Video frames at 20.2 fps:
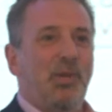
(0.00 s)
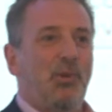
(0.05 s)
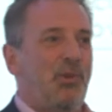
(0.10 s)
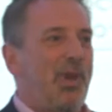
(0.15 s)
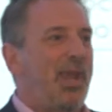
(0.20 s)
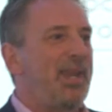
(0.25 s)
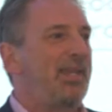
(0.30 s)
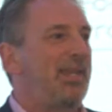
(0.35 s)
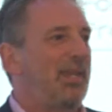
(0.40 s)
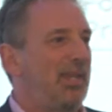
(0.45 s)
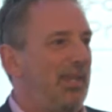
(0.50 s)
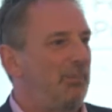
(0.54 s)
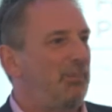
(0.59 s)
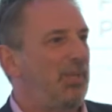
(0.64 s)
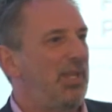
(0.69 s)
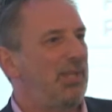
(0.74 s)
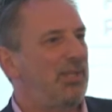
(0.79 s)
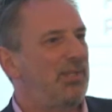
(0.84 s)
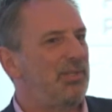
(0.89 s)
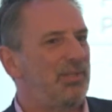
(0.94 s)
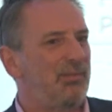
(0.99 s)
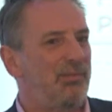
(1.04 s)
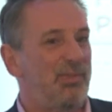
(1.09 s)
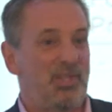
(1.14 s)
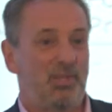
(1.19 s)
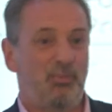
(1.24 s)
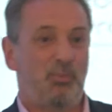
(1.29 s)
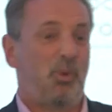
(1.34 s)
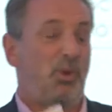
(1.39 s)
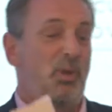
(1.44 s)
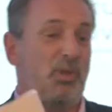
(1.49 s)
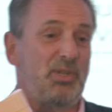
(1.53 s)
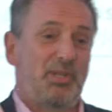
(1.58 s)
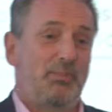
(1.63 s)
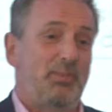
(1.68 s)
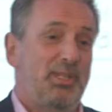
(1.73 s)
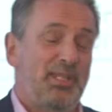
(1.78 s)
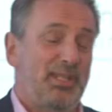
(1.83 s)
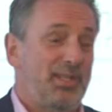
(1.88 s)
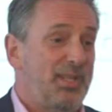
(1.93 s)
granular because of its
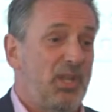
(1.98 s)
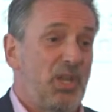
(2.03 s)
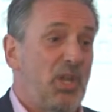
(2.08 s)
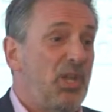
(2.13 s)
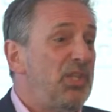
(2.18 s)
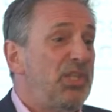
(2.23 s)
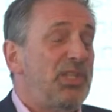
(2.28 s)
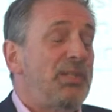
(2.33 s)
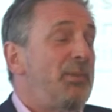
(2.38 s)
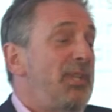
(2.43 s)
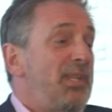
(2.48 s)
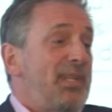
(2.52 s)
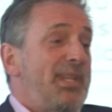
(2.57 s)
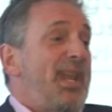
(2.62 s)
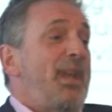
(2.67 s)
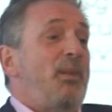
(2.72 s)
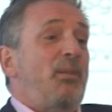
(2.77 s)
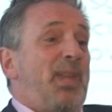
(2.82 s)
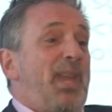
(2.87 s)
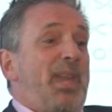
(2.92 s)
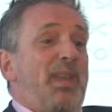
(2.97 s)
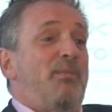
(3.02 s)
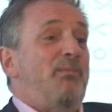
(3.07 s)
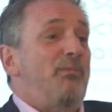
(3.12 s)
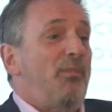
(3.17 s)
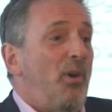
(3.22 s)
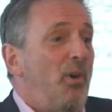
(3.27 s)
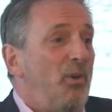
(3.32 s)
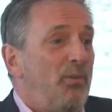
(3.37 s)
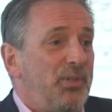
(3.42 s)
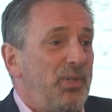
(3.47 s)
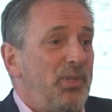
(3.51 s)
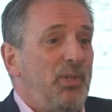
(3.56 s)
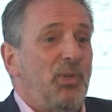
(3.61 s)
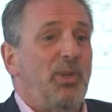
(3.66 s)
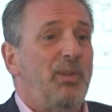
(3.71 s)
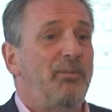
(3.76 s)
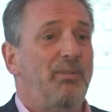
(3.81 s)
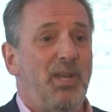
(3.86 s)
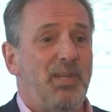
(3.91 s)
proximity. The customers now get involved in
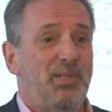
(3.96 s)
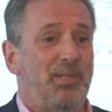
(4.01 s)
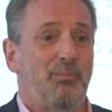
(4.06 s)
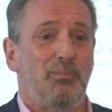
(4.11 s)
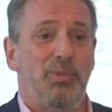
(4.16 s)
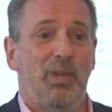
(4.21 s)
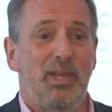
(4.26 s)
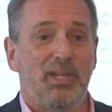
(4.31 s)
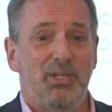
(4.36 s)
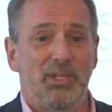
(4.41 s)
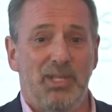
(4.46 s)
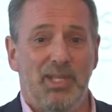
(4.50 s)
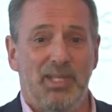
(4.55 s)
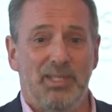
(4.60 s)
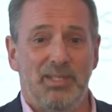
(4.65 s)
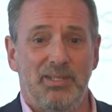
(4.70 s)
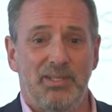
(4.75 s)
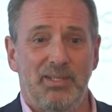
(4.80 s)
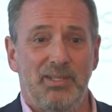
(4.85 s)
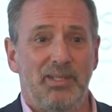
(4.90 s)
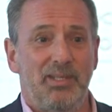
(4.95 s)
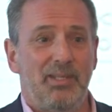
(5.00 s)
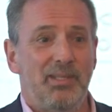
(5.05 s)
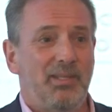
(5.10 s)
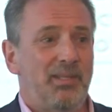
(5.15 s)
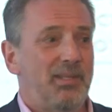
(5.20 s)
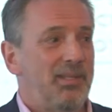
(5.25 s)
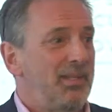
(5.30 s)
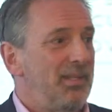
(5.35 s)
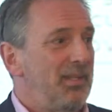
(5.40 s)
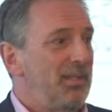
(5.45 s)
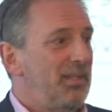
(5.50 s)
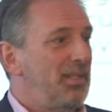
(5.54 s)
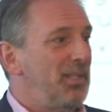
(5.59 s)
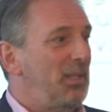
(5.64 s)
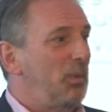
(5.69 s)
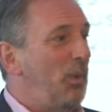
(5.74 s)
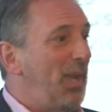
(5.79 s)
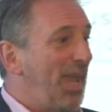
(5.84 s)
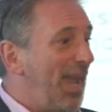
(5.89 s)
all of our supply chains.
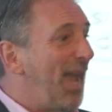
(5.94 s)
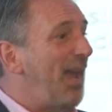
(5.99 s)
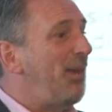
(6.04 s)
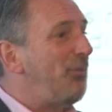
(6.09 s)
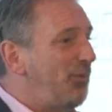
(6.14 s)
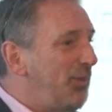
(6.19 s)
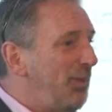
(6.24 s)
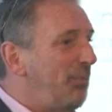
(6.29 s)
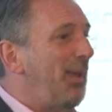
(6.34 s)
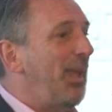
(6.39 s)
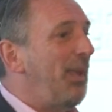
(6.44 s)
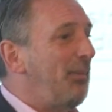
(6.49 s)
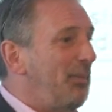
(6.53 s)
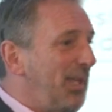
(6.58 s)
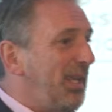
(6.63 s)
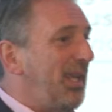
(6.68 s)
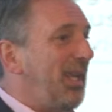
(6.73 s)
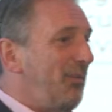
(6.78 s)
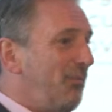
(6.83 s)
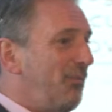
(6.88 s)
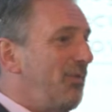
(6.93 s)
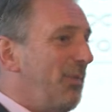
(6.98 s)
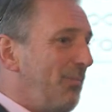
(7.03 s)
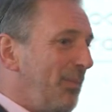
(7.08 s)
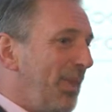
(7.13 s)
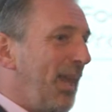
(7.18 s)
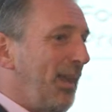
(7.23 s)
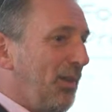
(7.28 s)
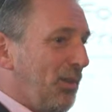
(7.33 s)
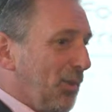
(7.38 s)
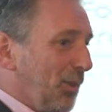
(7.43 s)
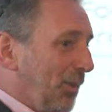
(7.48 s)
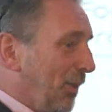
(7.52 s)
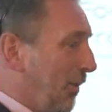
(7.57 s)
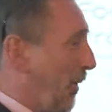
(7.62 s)
So we have to be able to give them that sort of